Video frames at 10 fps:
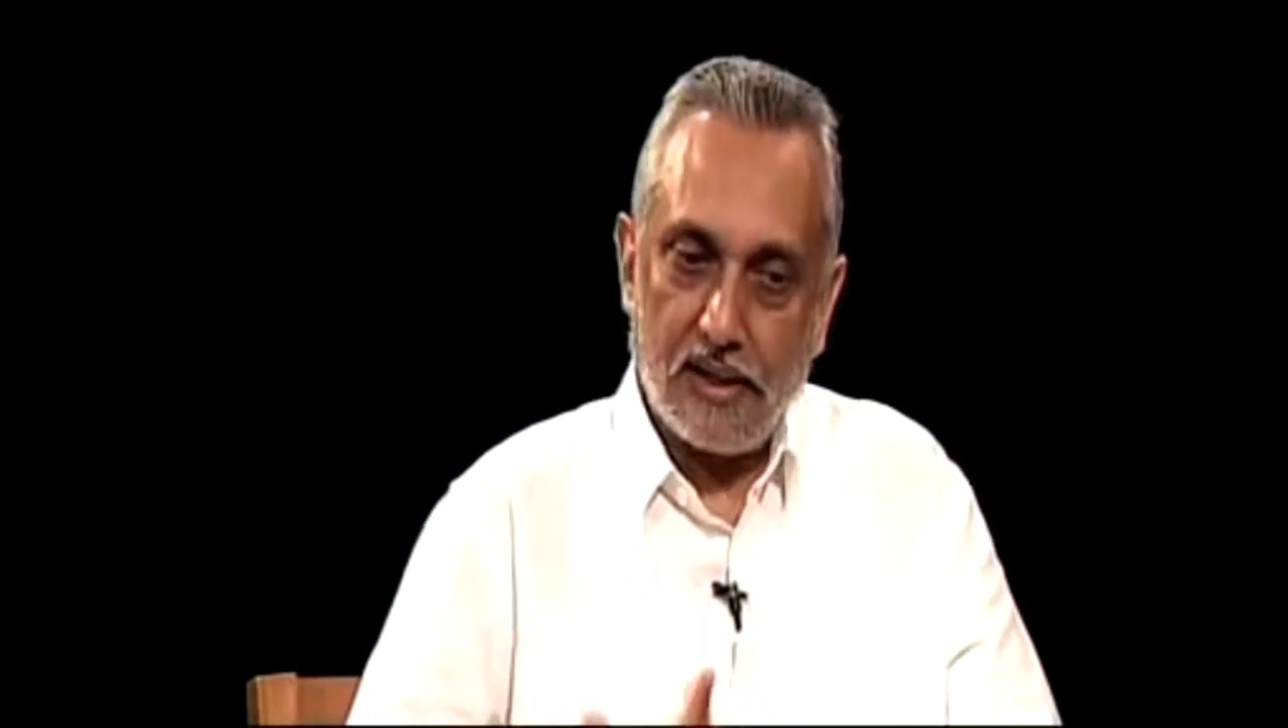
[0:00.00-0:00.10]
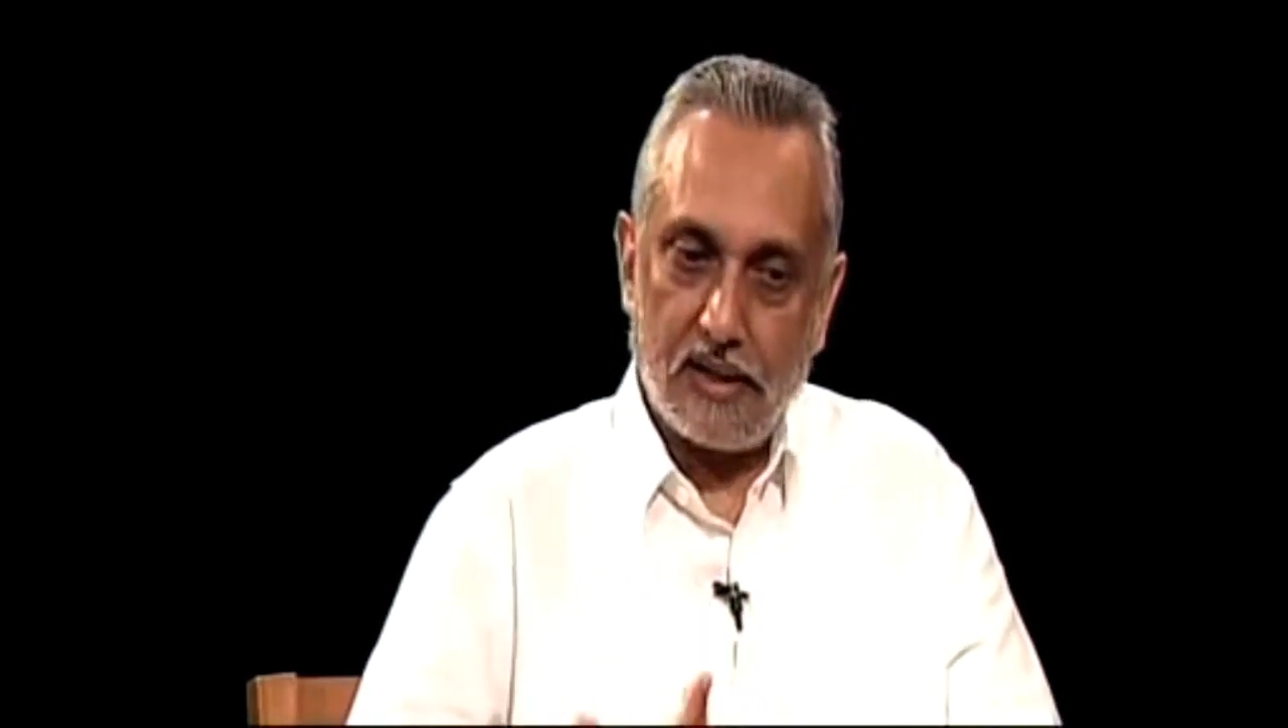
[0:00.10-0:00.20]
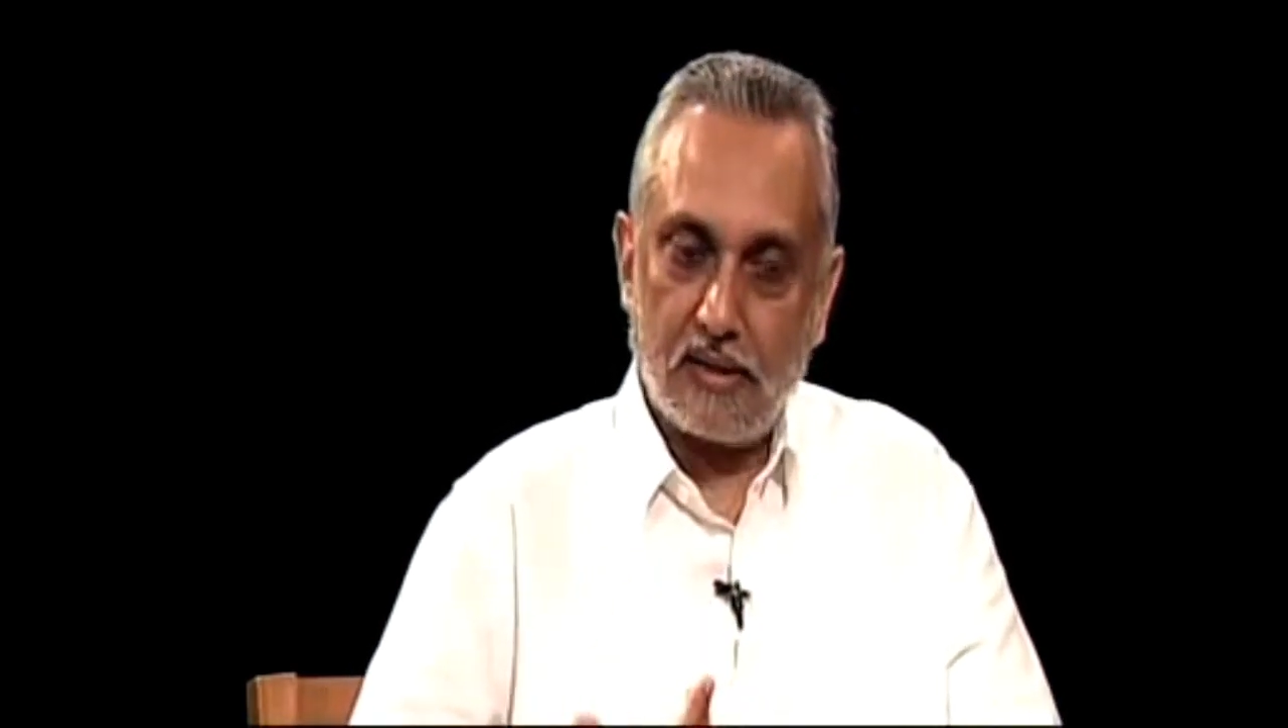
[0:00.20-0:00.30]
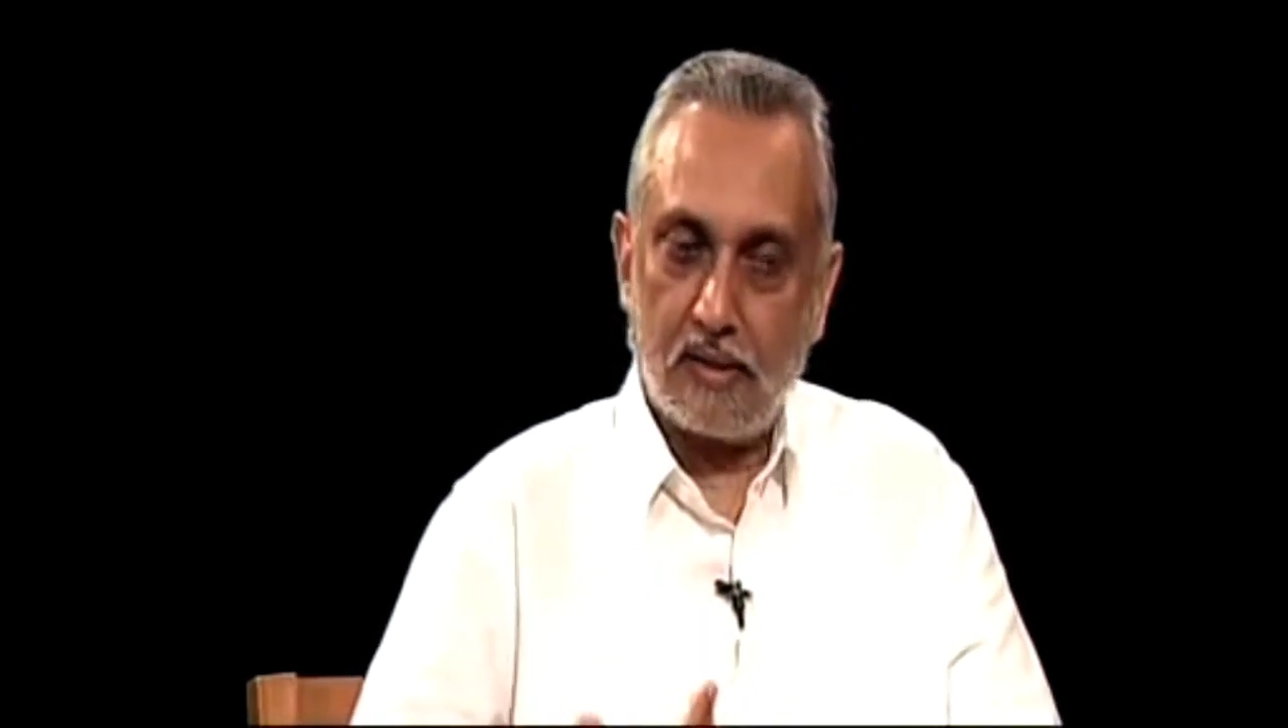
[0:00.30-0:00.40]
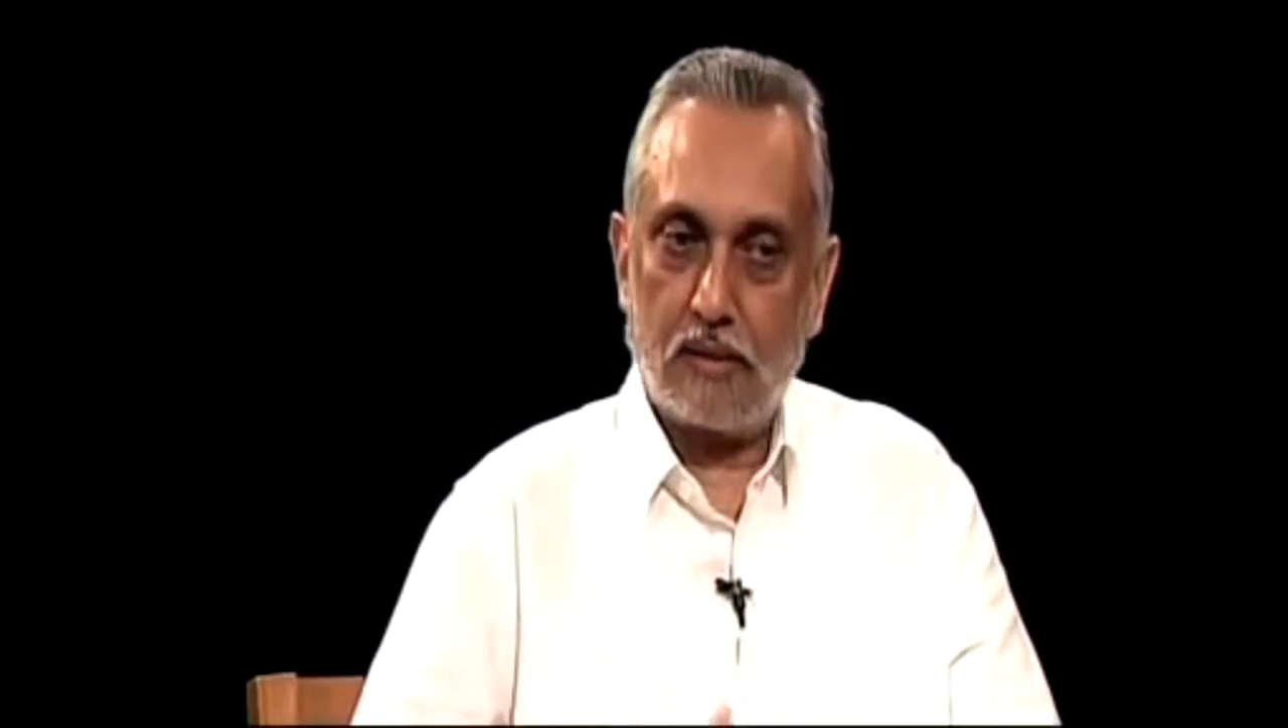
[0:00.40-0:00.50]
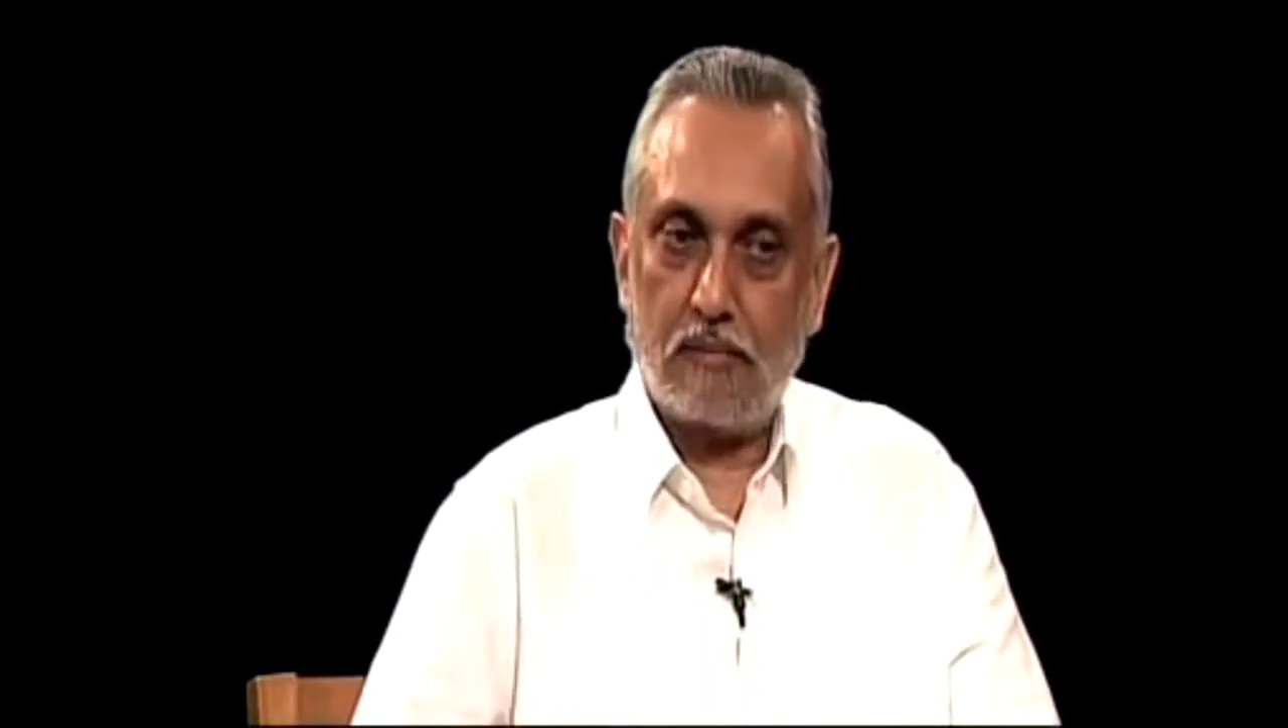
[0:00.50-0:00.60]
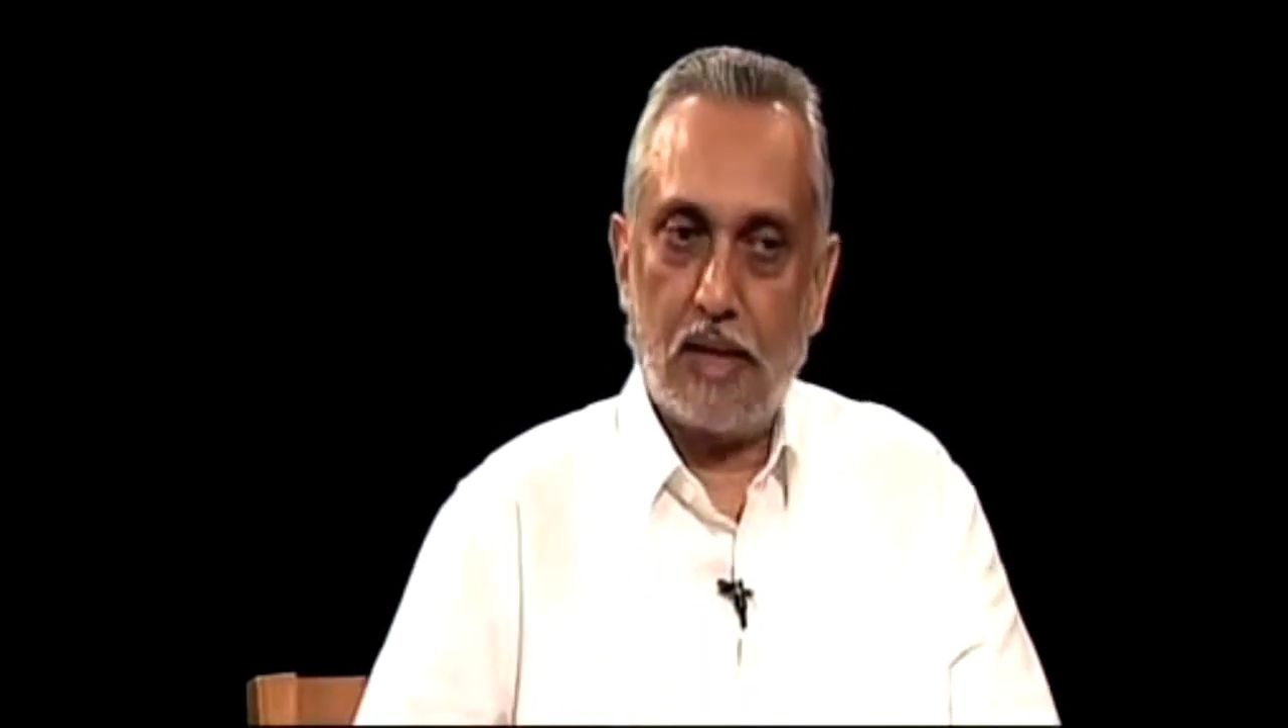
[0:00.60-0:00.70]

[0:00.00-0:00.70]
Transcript: record,